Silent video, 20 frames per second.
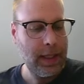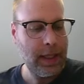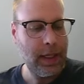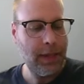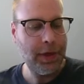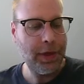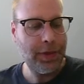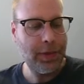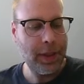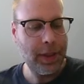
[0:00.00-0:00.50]

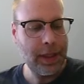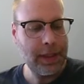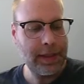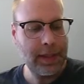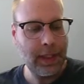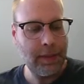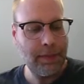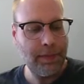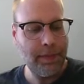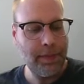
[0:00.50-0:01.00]
Number 3,
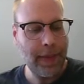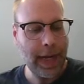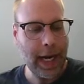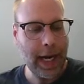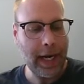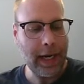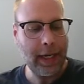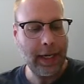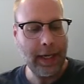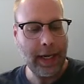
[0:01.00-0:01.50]
sit
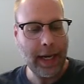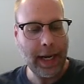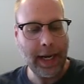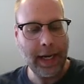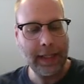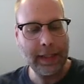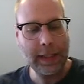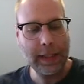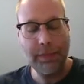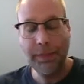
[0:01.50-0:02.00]
back and
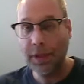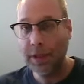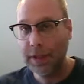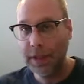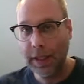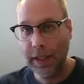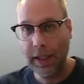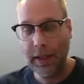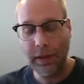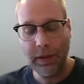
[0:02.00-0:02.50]
ask
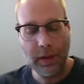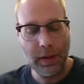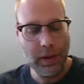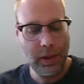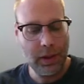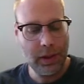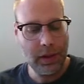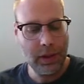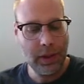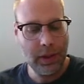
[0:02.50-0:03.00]

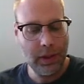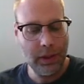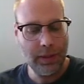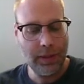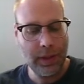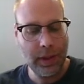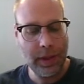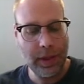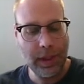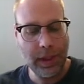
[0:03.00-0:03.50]
particular
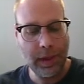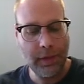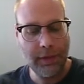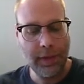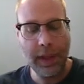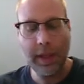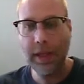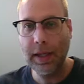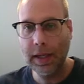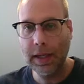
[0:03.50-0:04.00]
children
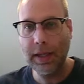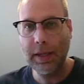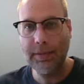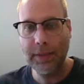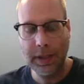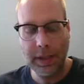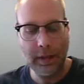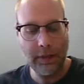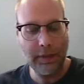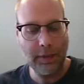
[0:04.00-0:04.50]
if they can get
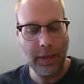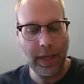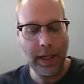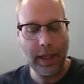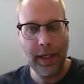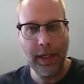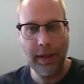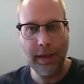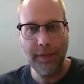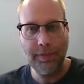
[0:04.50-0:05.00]
themselves
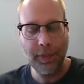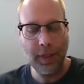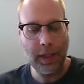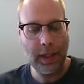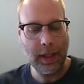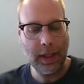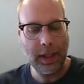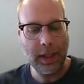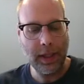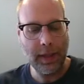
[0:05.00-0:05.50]
ready
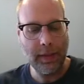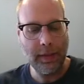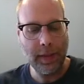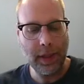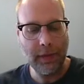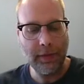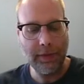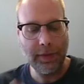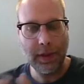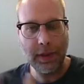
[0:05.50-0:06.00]

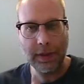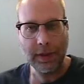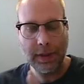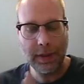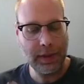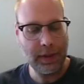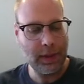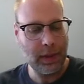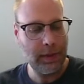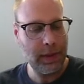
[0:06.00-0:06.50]
if there's
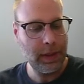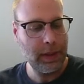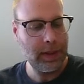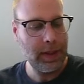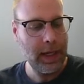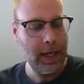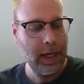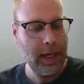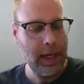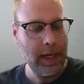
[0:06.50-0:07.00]
a
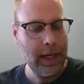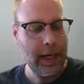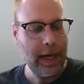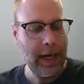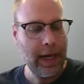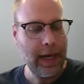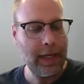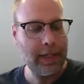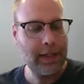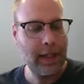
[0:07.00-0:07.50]
disturbance.
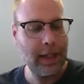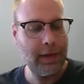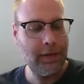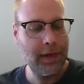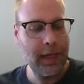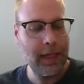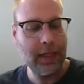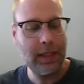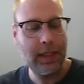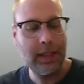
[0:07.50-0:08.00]
Ask if
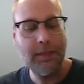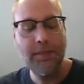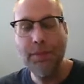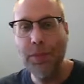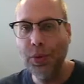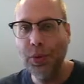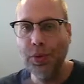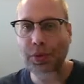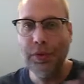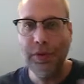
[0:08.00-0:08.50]
they need to
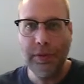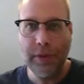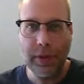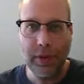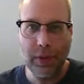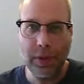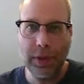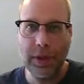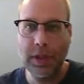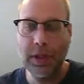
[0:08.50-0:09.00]
move
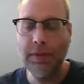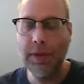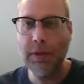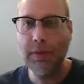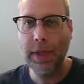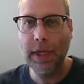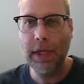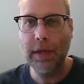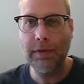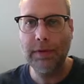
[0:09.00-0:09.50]
in order to
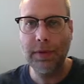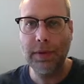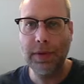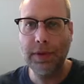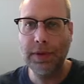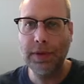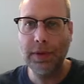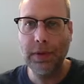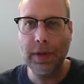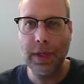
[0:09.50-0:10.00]
be ready for
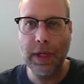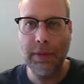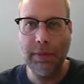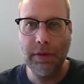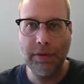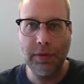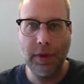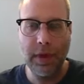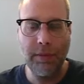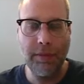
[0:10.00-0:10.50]
the story
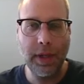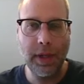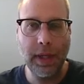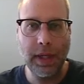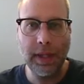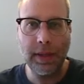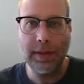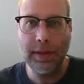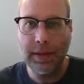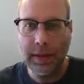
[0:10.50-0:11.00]
before it
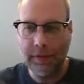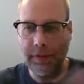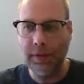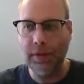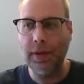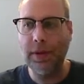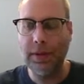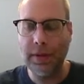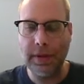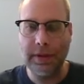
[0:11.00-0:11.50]
begins, if
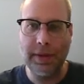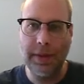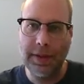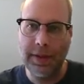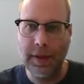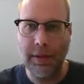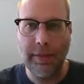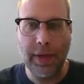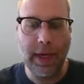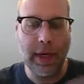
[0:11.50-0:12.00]
you notice
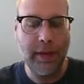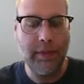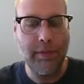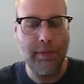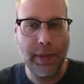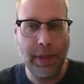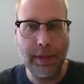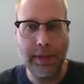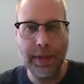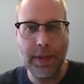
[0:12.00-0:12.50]
that there might
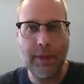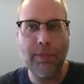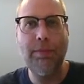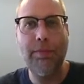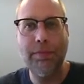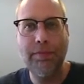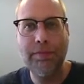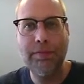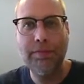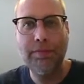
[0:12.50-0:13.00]
be
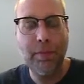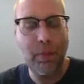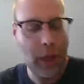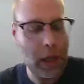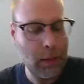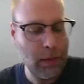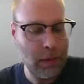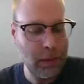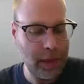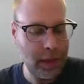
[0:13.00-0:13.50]
some
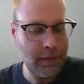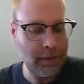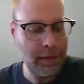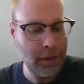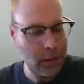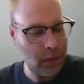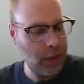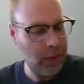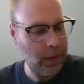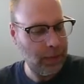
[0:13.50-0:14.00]
problem in the
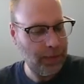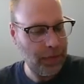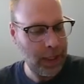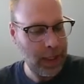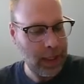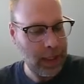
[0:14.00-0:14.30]
future.